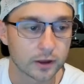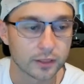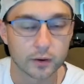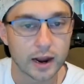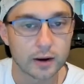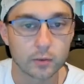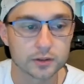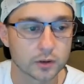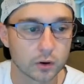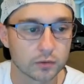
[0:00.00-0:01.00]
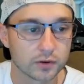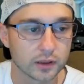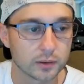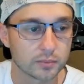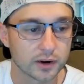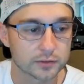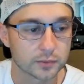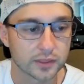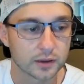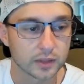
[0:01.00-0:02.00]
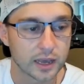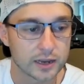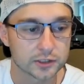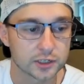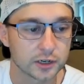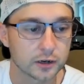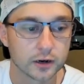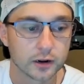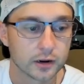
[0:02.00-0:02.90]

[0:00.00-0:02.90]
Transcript: although I wasn't overly impressed with him last year.